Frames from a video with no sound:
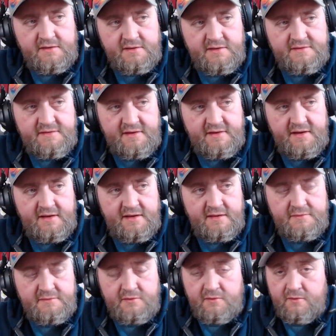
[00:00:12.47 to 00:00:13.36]
and
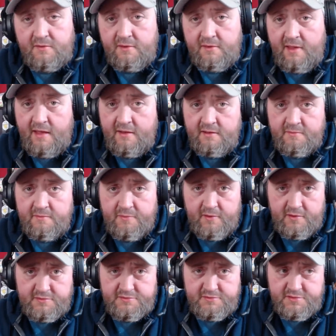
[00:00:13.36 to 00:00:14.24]
today I'm doing a little Alan
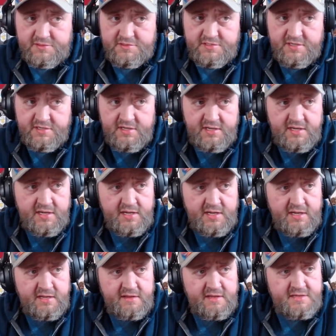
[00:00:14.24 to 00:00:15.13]
Partridge.
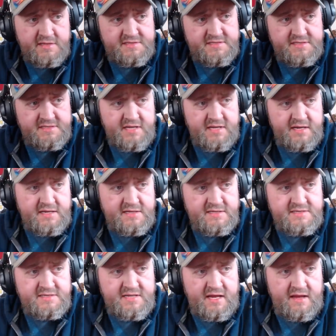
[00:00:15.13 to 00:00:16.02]
This
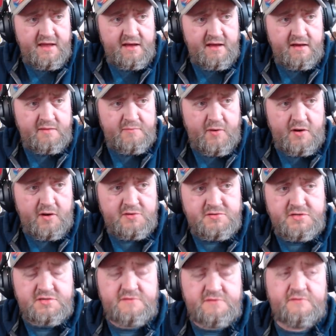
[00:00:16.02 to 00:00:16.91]
is Alan
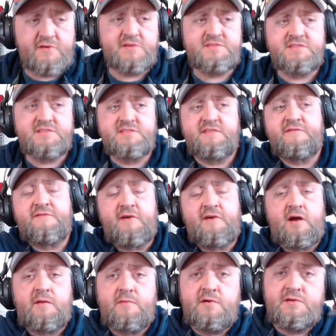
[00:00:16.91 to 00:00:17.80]
Partridge versus the
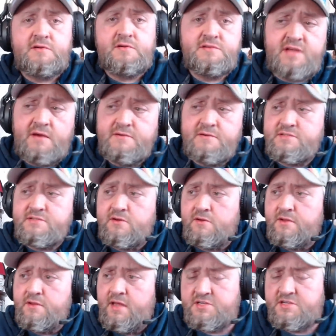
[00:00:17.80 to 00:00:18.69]
Farmers. I was
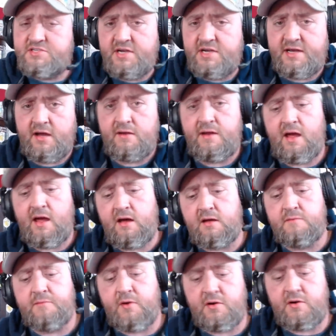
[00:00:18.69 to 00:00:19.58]
told, hey, check out
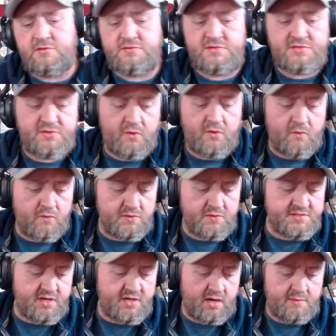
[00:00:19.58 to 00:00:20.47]
Alan Partridge
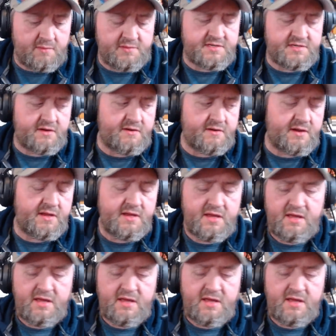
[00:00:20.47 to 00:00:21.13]
horse commentary,